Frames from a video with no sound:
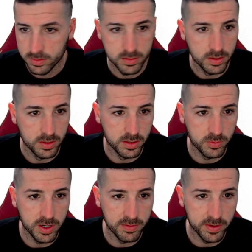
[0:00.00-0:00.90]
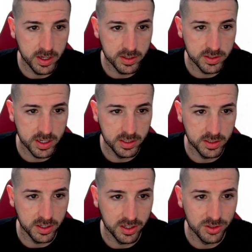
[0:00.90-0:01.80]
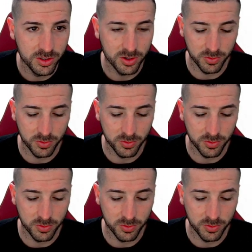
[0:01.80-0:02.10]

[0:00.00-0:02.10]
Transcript: And then we have else country, so we